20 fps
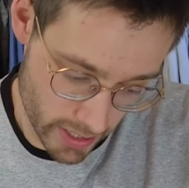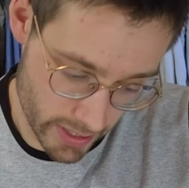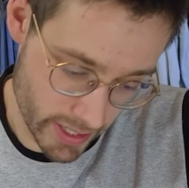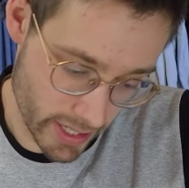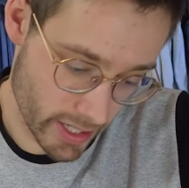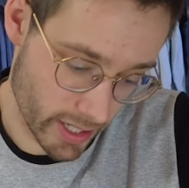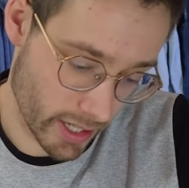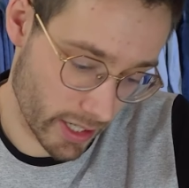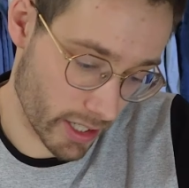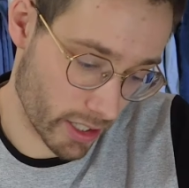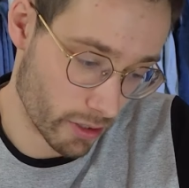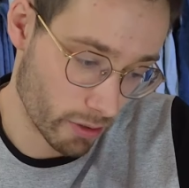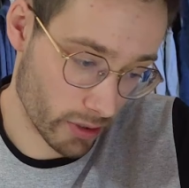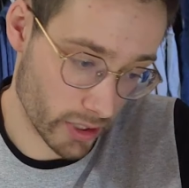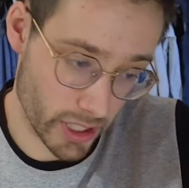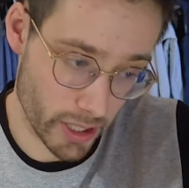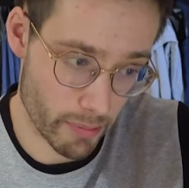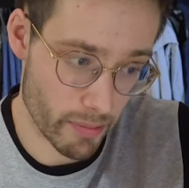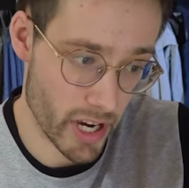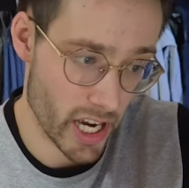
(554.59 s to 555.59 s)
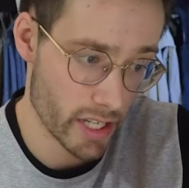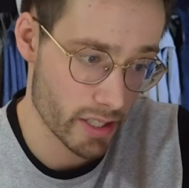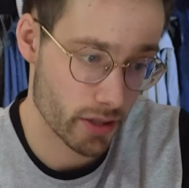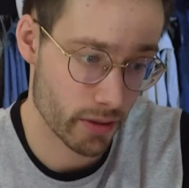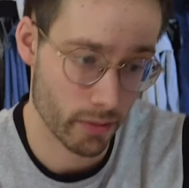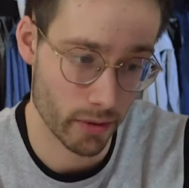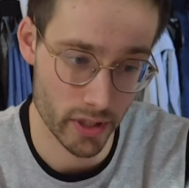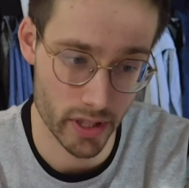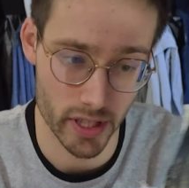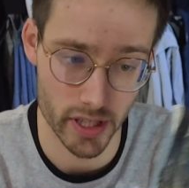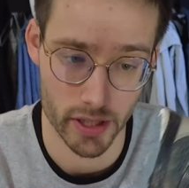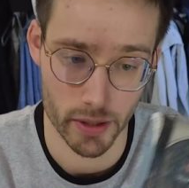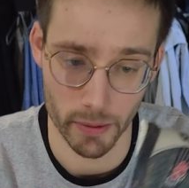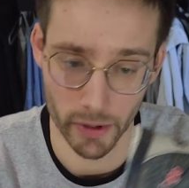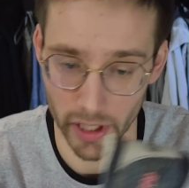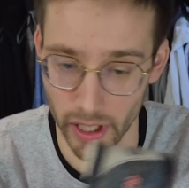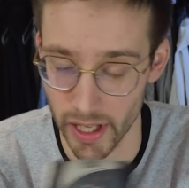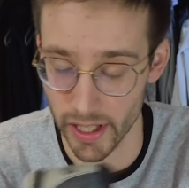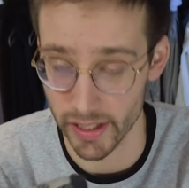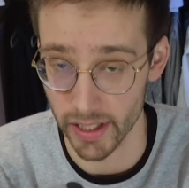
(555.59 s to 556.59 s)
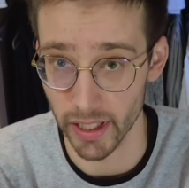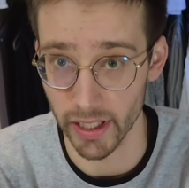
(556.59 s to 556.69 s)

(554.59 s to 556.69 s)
And then I can only imagine what this one has.